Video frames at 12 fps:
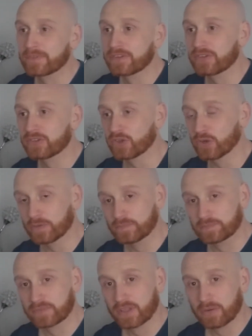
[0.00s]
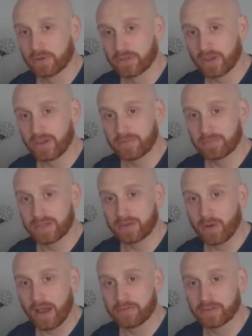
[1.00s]
So without me
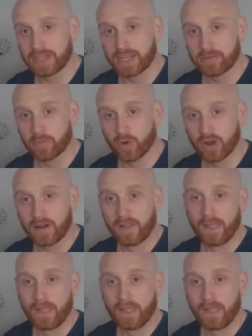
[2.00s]
waffling anymore,